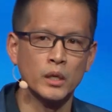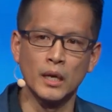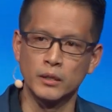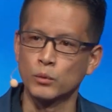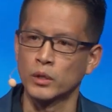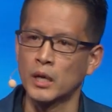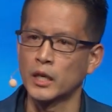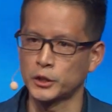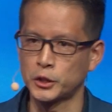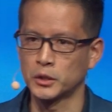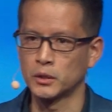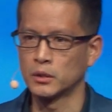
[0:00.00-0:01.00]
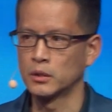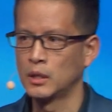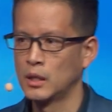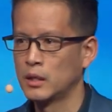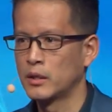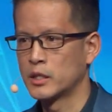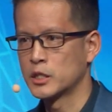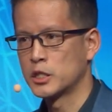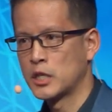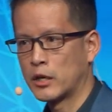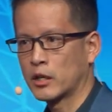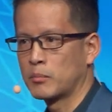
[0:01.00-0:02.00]
don't, we're not sure that a
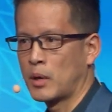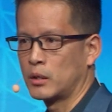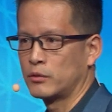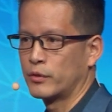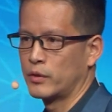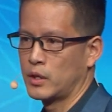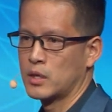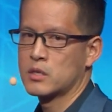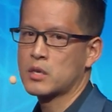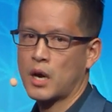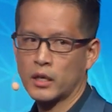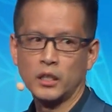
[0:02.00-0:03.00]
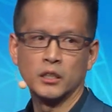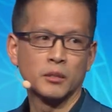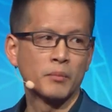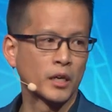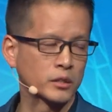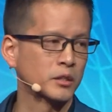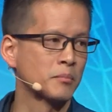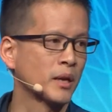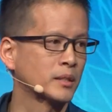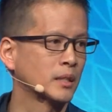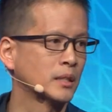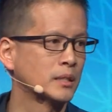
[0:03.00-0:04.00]
generic model for the entire kingdom actually
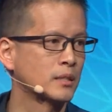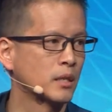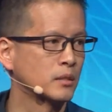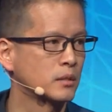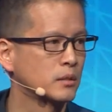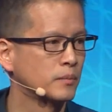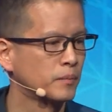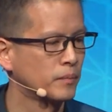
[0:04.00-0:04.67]
makes any sense.